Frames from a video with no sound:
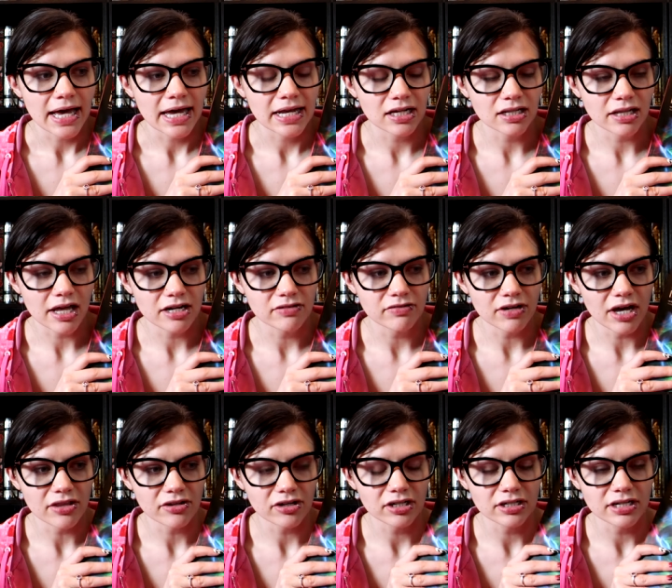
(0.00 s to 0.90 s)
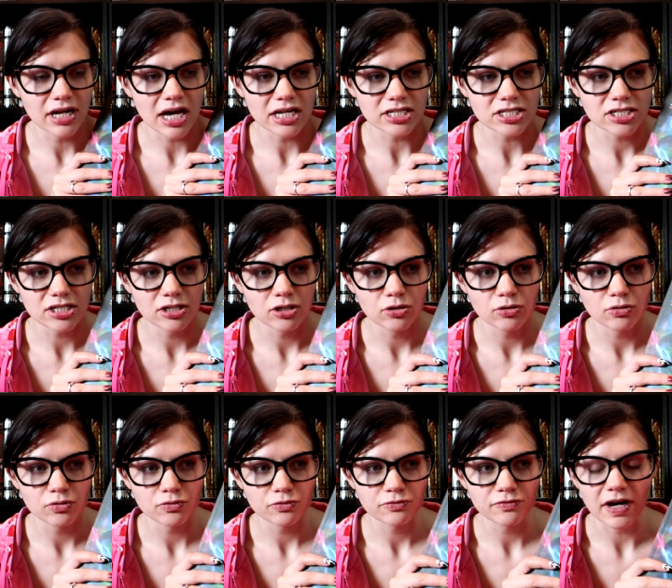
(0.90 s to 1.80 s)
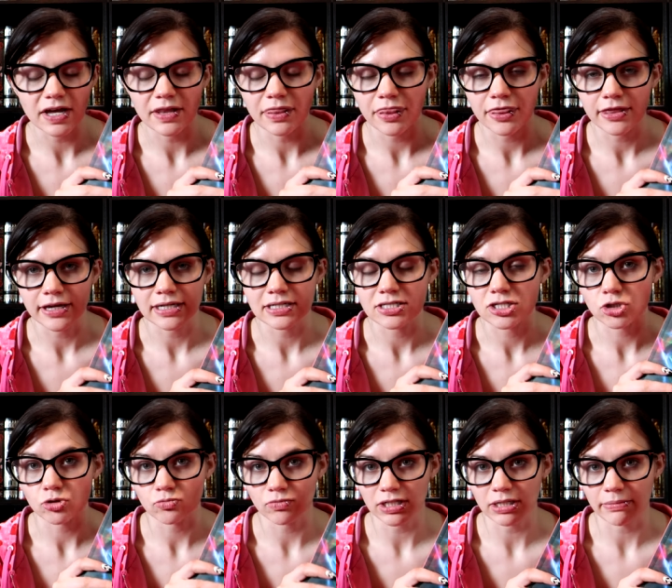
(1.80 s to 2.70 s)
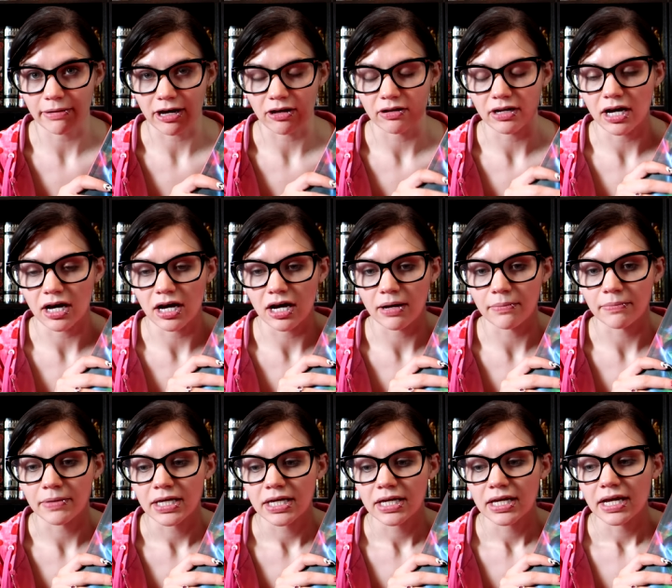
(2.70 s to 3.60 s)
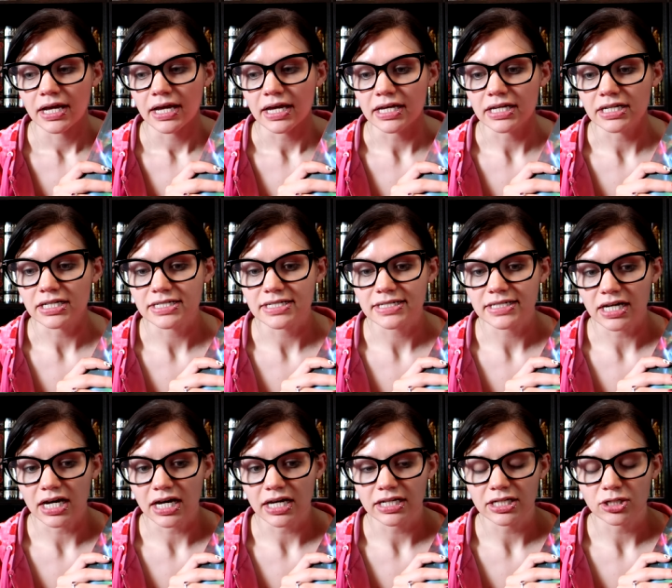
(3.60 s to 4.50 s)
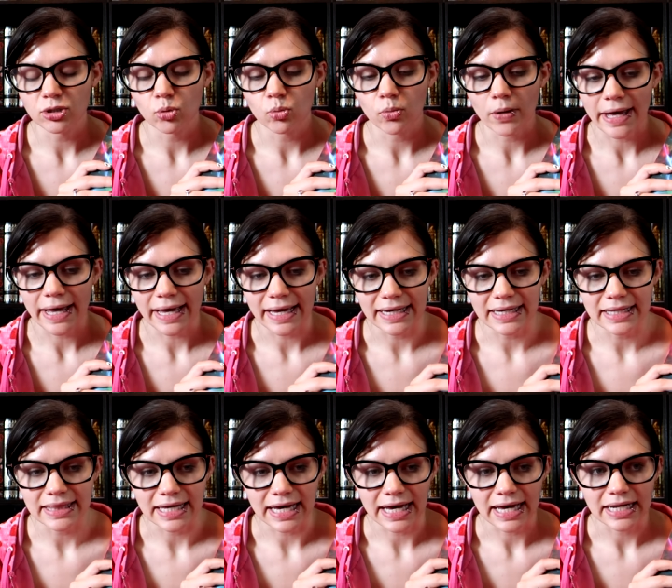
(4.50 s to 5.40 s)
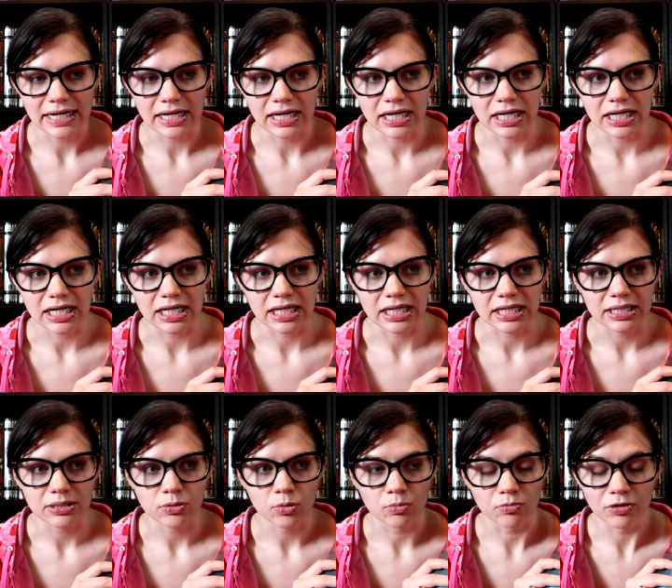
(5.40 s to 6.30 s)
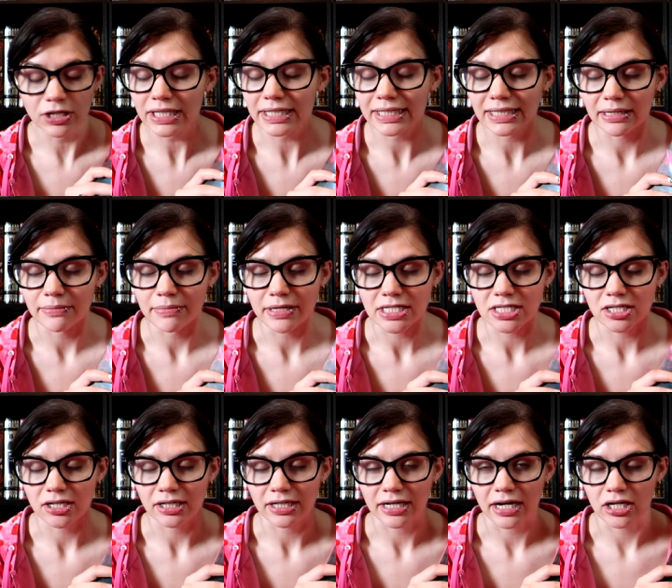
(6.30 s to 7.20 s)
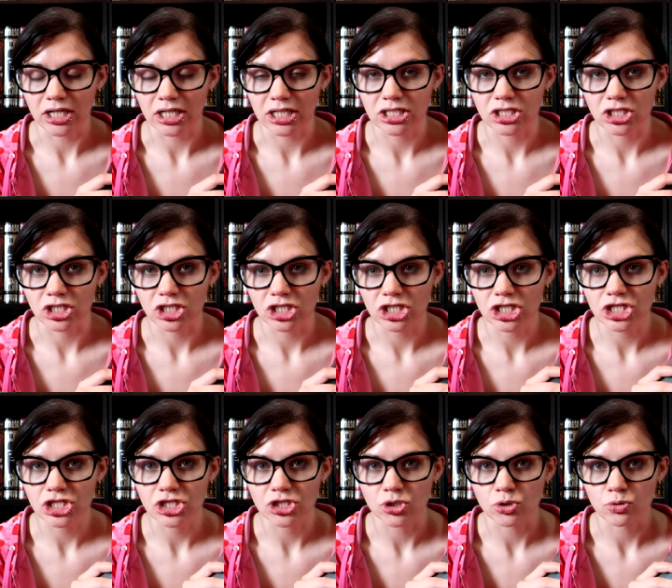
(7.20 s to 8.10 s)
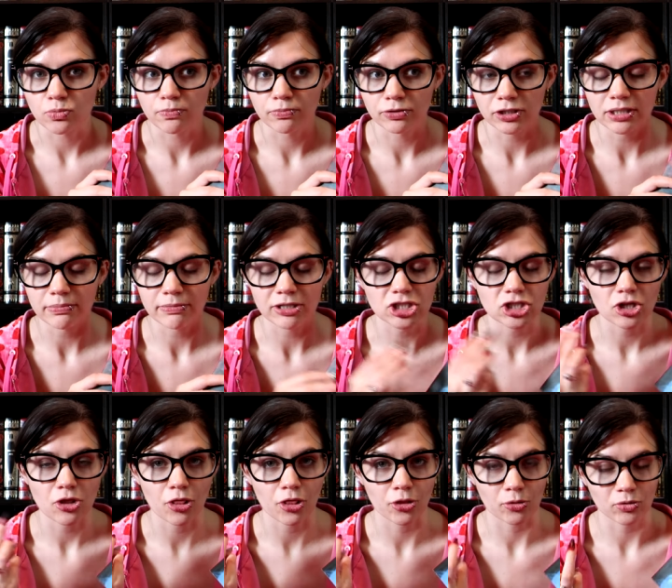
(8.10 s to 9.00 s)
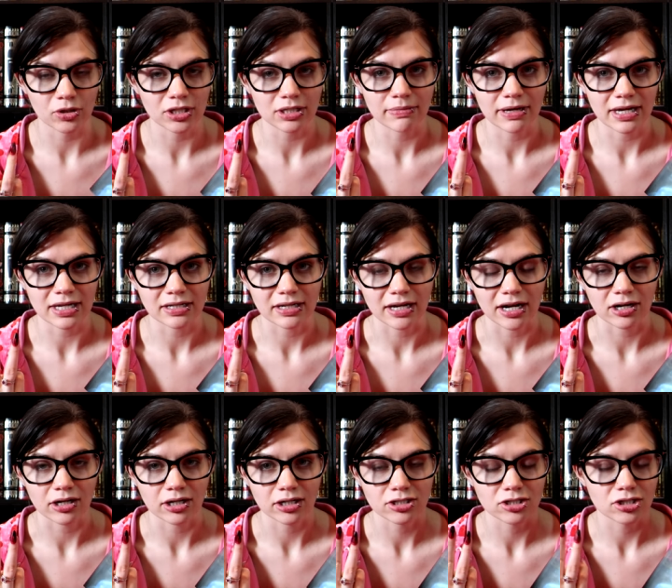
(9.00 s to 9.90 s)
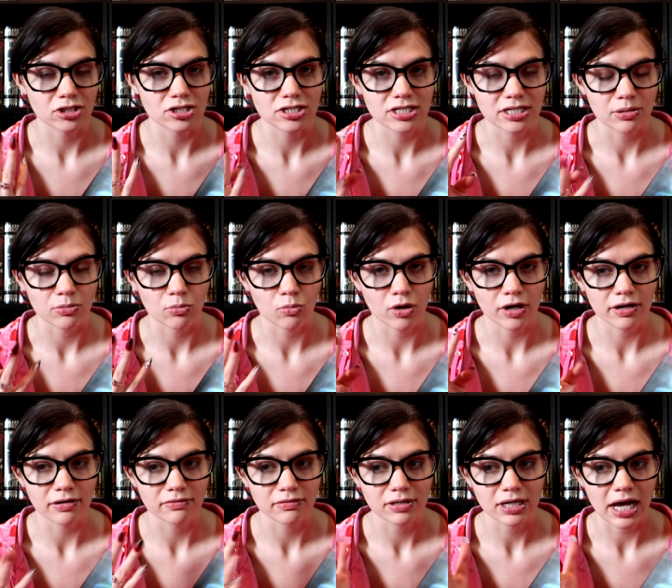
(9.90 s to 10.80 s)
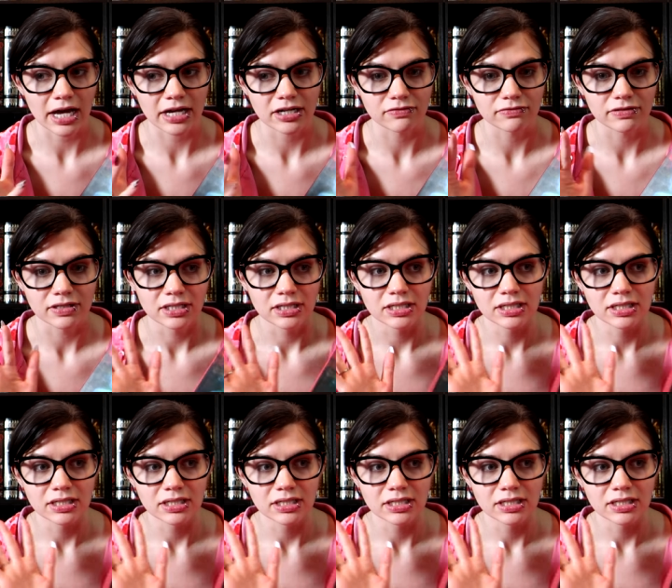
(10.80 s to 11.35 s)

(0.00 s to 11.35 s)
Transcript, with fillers: and a lot of other not so fun things to read about. Um, it is done in a way that uh, really limits our characters to pretty much three main characters and one kind of